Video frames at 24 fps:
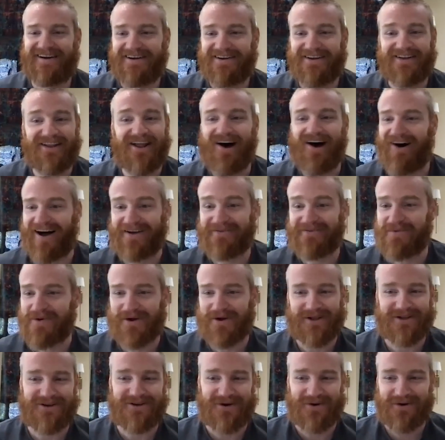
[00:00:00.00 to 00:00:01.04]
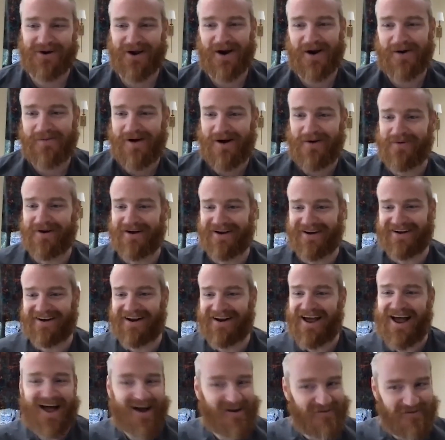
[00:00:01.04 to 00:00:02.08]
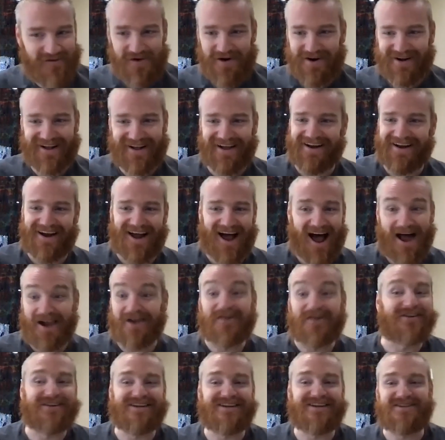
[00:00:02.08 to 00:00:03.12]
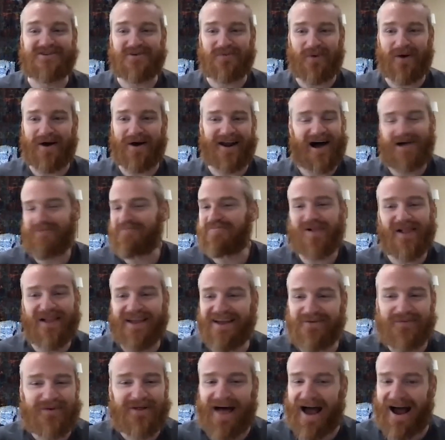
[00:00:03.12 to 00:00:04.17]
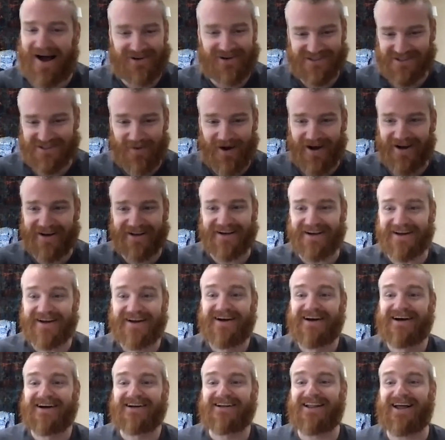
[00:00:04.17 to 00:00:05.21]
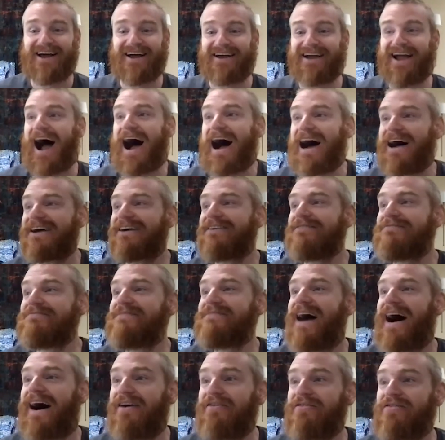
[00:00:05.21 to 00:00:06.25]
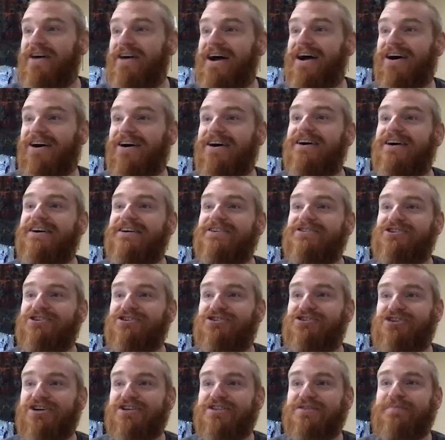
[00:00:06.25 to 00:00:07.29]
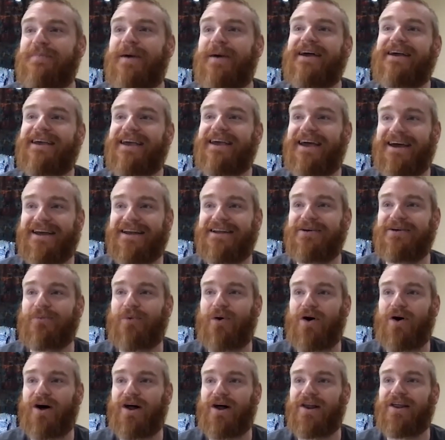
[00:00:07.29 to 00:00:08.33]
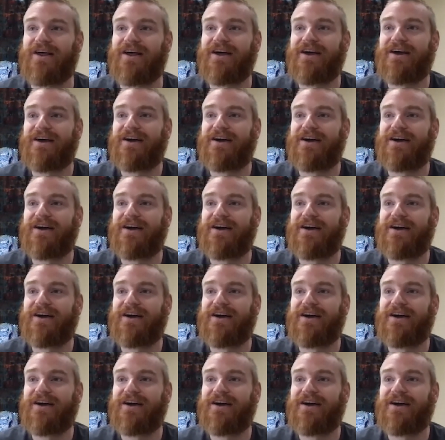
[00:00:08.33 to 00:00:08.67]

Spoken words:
No, I really don't care about winning ever again. I don't need to win. I'm playing with house money. Like I am now there to just make anyone...